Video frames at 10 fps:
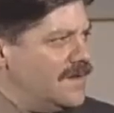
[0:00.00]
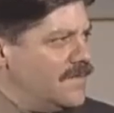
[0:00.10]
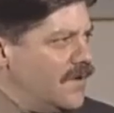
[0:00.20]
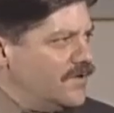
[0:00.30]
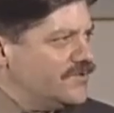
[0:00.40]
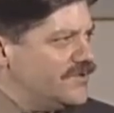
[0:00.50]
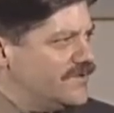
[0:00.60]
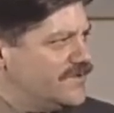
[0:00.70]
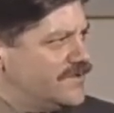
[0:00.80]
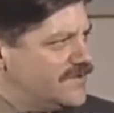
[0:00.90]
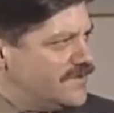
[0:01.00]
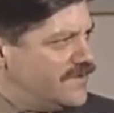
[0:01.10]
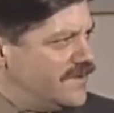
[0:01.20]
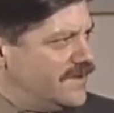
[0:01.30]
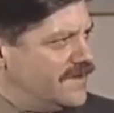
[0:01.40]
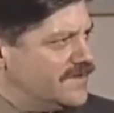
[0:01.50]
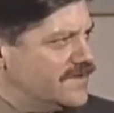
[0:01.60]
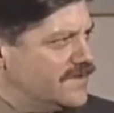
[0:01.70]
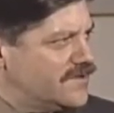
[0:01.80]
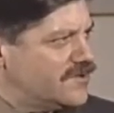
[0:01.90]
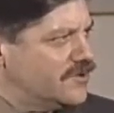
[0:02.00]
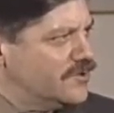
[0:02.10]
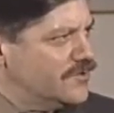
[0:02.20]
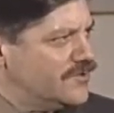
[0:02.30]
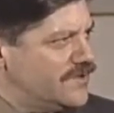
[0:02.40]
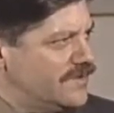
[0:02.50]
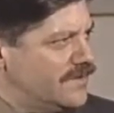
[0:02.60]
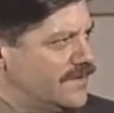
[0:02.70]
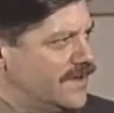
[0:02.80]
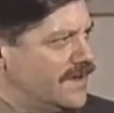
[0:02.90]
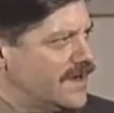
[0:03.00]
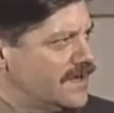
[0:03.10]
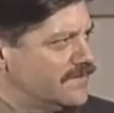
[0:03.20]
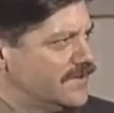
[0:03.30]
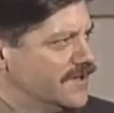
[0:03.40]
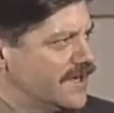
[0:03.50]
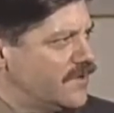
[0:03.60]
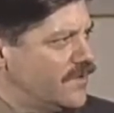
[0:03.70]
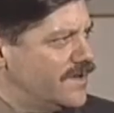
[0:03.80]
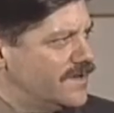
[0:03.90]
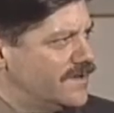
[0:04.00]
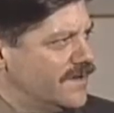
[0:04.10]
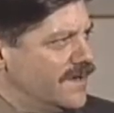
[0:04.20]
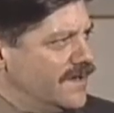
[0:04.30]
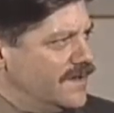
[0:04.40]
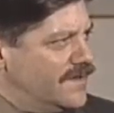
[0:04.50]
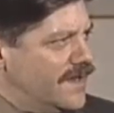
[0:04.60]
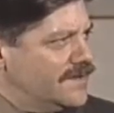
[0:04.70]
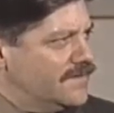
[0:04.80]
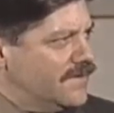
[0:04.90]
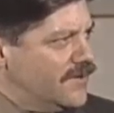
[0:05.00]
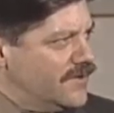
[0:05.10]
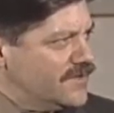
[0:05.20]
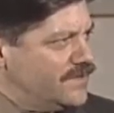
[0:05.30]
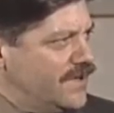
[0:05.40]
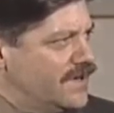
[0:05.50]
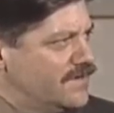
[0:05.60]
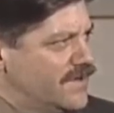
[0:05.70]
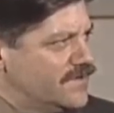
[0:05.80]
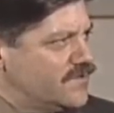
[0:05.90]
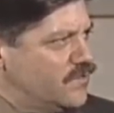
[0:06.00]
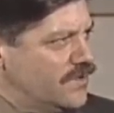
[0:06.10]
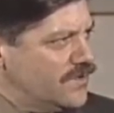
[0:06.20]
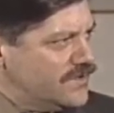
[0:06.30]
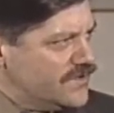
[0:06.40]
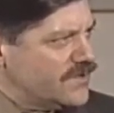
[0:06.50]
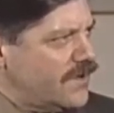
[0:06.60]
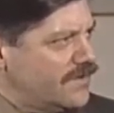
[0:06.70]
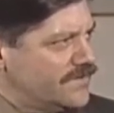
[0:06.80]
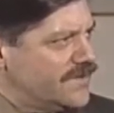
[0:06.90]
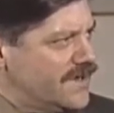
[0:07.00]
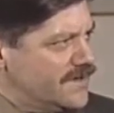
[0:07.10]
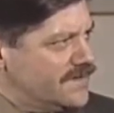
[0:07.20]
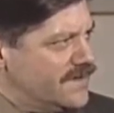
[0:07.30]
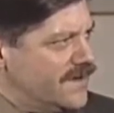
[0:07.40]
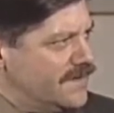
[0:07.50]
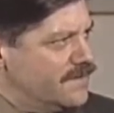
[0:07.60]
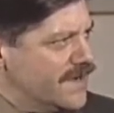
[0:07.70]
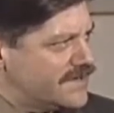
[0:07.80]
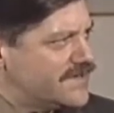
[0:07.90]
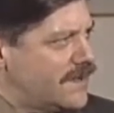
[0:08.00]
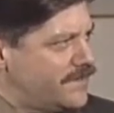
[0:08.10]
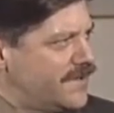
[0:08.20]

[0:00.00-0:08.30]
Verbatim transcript: emulsions is the is the solution, the kind of liquid yes. that yes. the various pigments were dissolved in and yes. mixed up